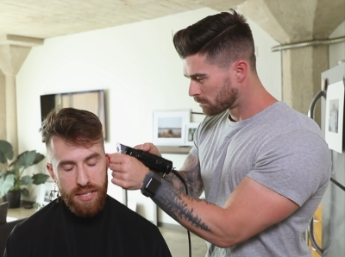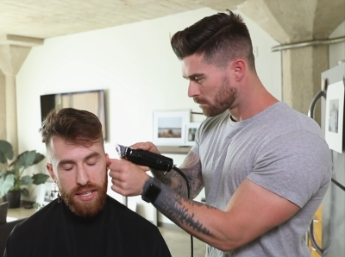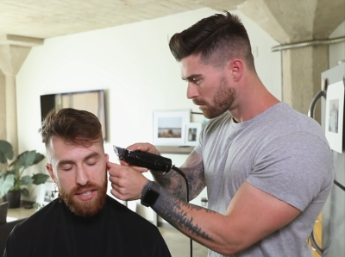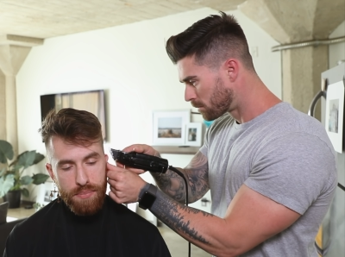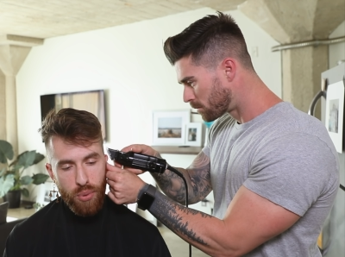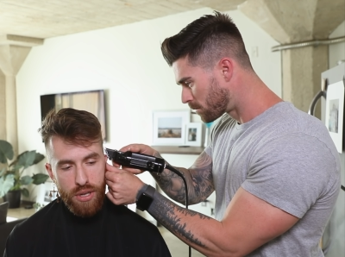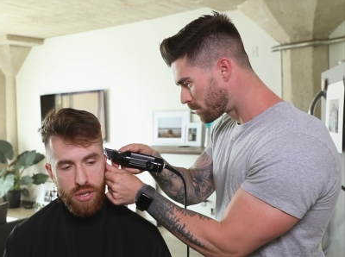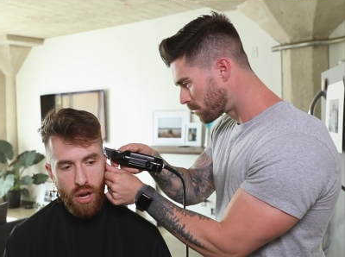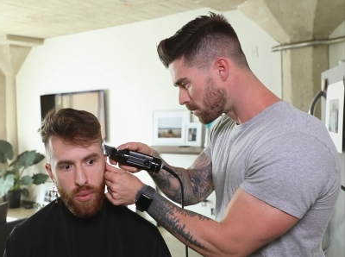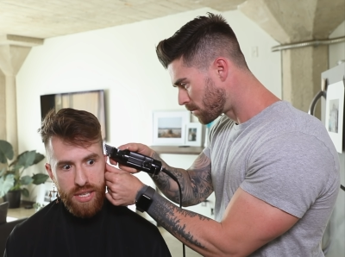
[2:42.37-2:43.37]
Speaker 1: I just think it's important to
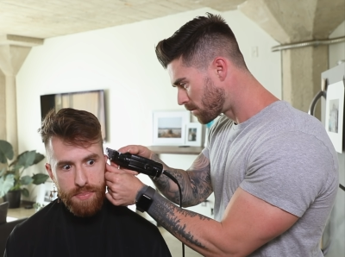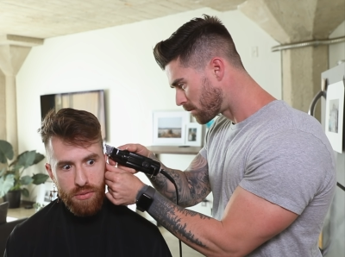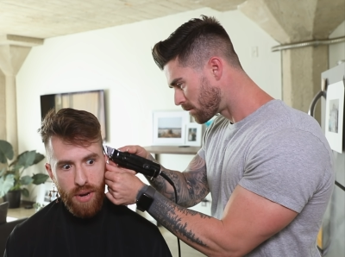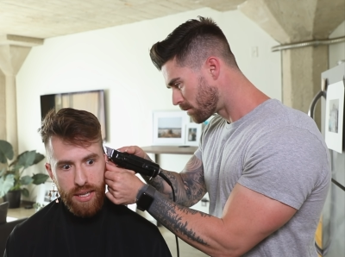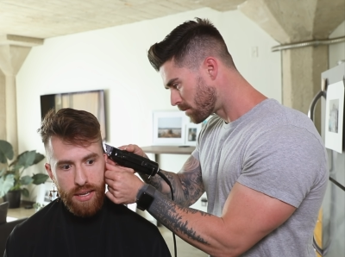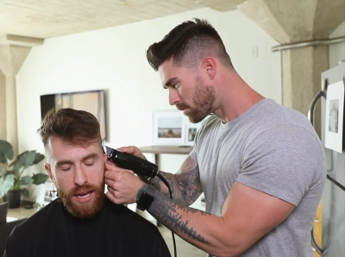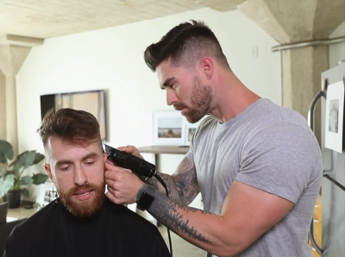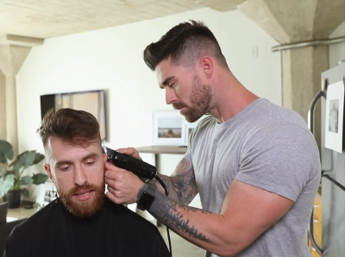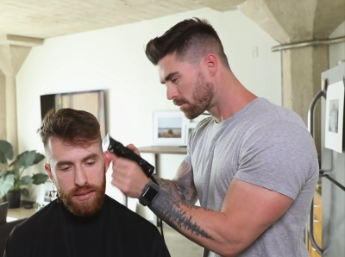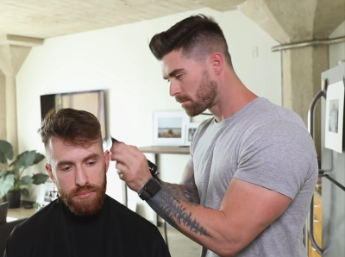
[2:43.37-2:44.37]
always be
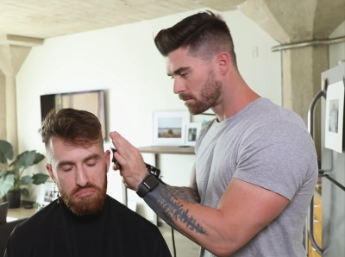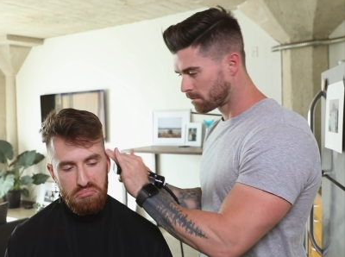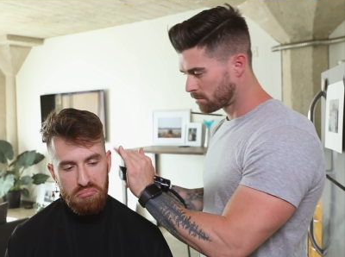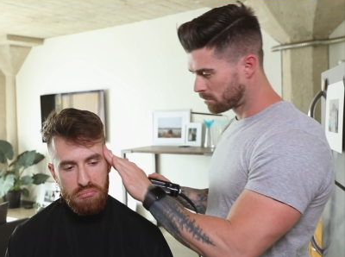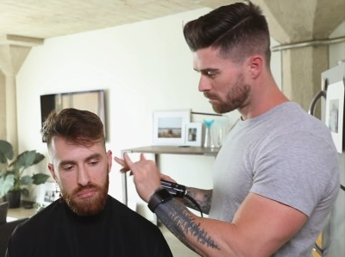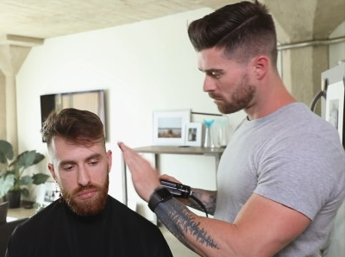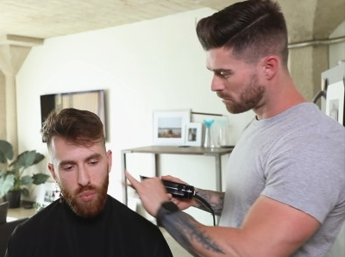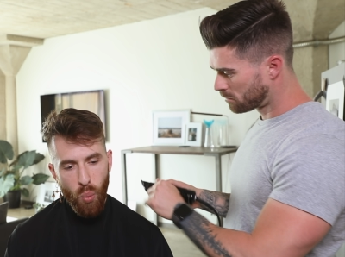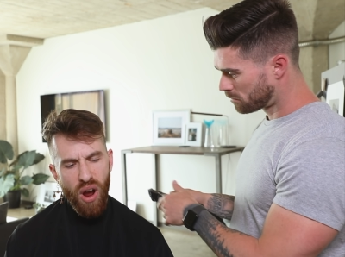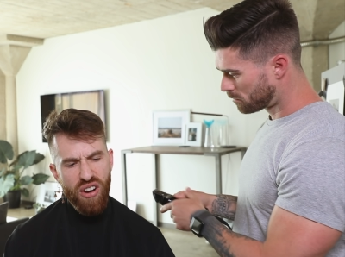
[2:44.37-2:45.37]
recognizing
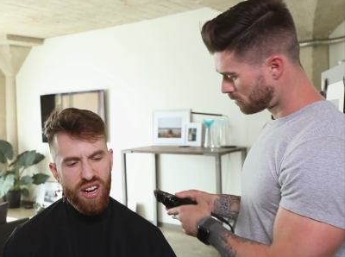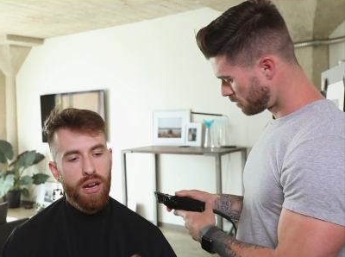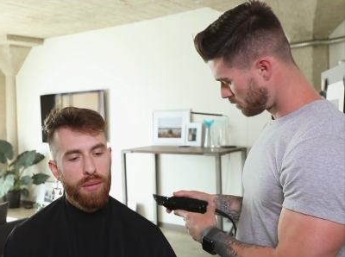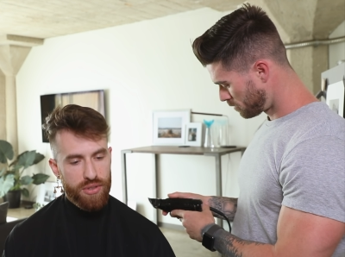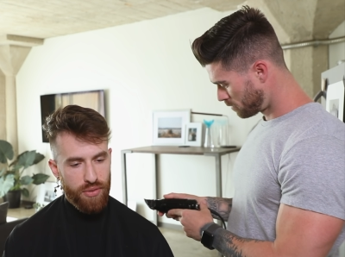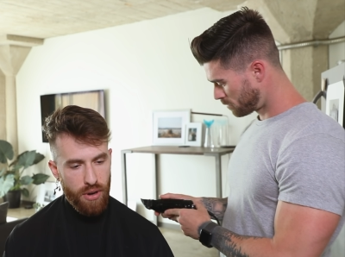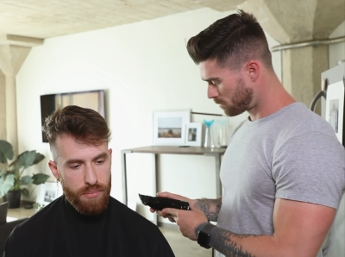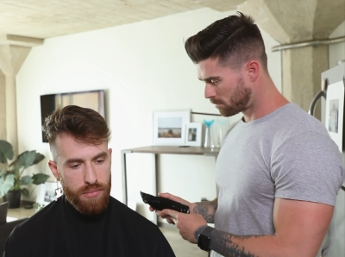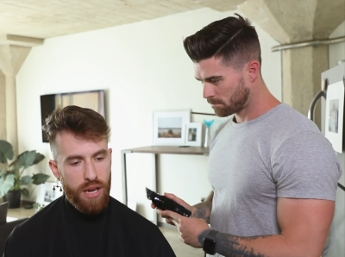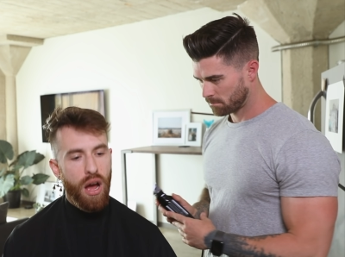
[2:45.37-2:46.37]
where it comes from
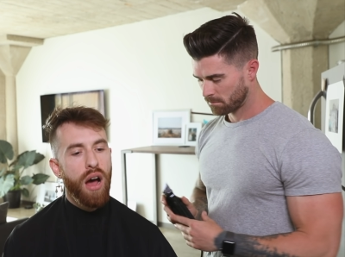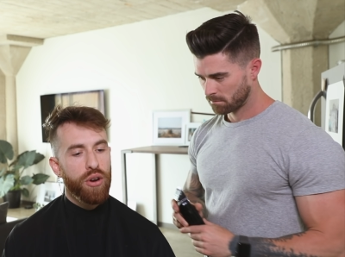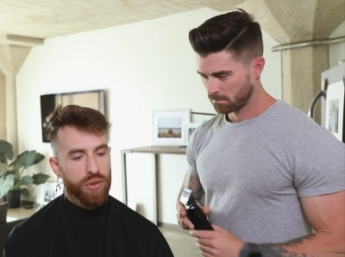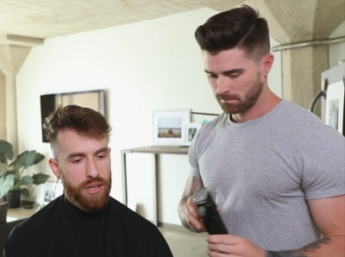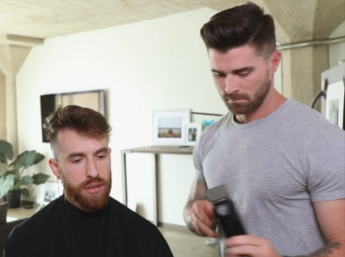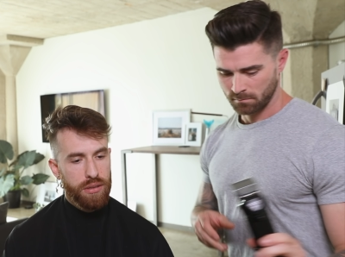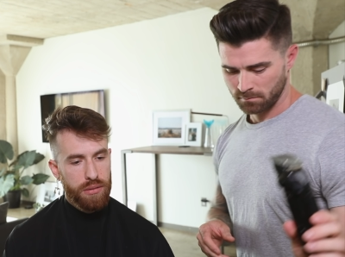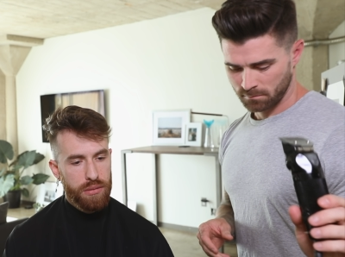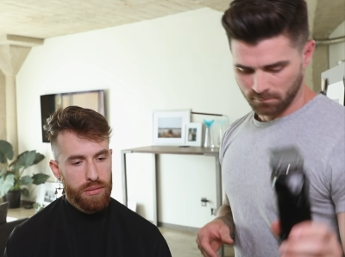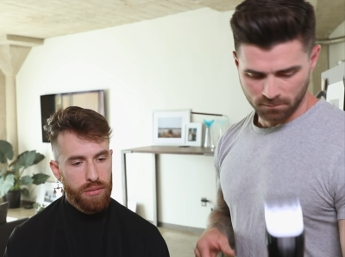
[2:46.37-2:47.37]
and honoring
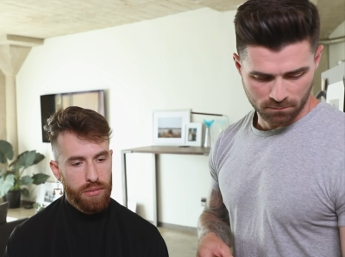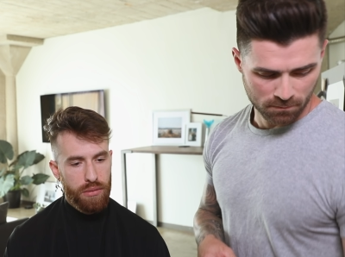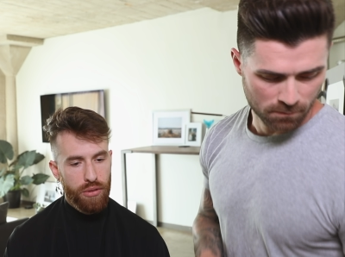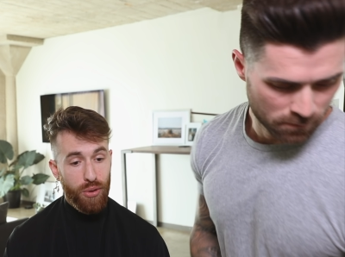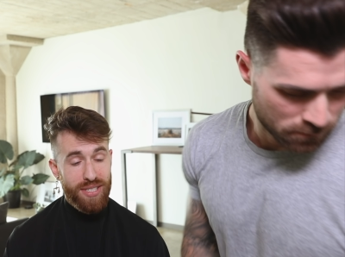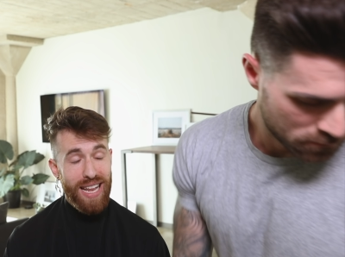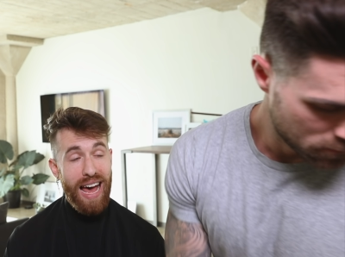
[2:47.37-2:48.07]
those